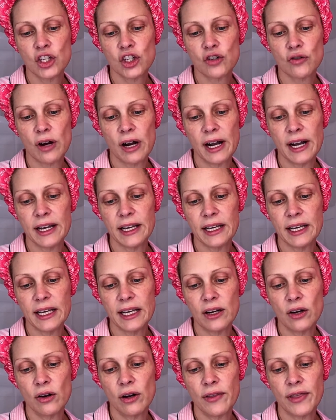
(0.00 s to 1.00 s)
Try
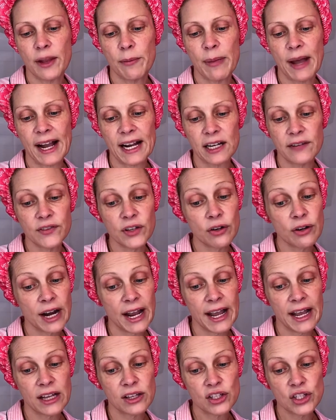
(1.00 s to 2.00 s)
it on the back of your
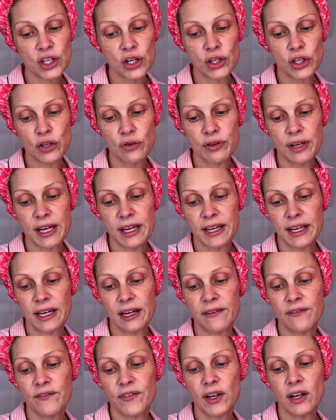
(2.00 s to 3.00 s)
hand so you can get
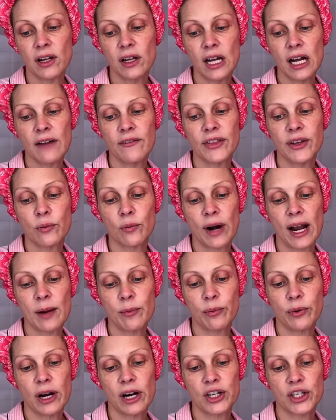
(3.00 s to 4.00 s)
a feel of the right
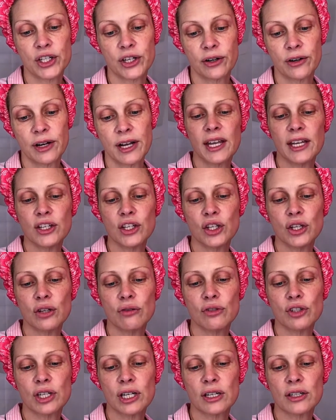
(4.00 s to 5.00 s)
pressure. Then
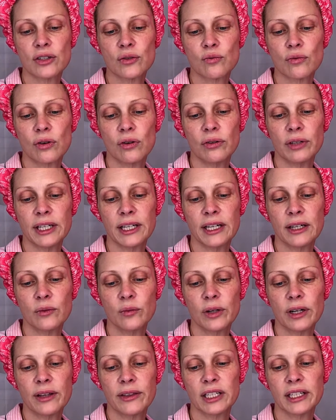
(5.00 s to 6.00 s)
you just roll it
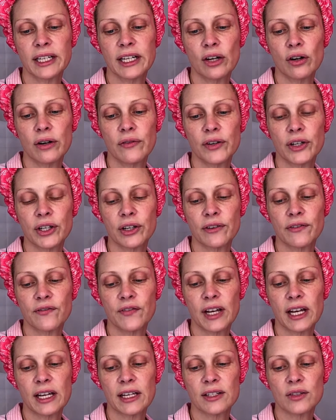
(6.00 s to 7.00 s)
gently over your
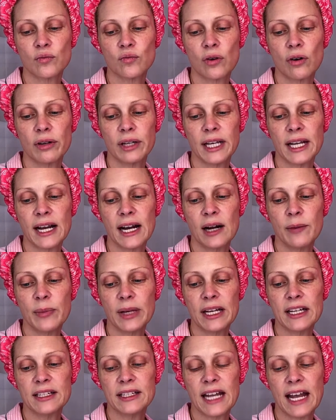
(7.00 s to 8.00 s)
face, rolling up
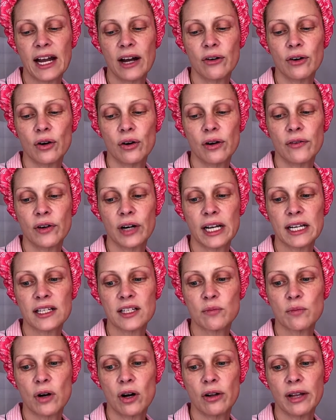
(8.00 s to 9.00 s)
and down over a
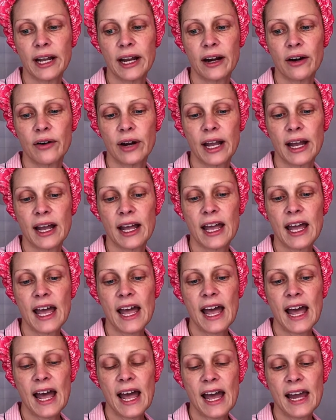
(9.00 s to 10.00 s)
small area
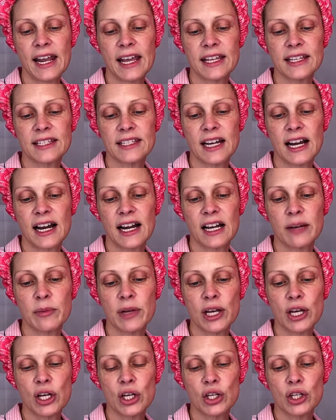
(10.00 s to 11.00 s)
at a time,
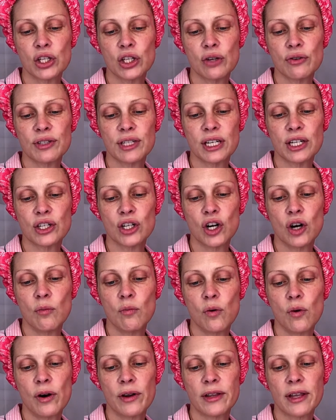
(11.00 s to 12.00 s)
using no
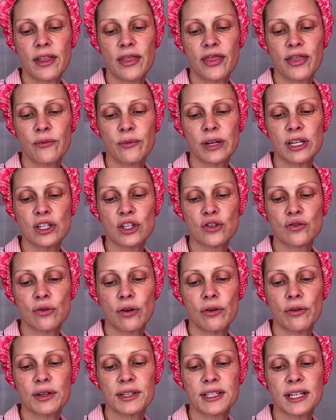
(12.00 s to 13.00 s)
more than 3
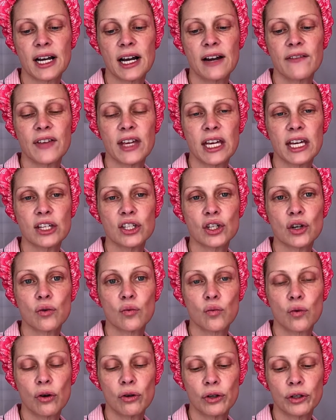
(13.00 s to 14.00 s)
strokes of each
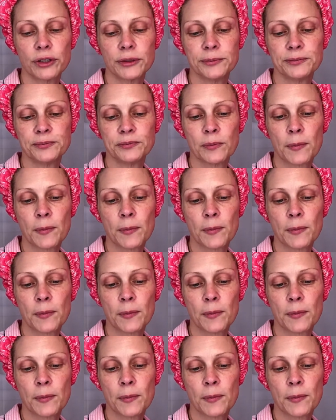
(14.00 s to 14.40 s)
roller.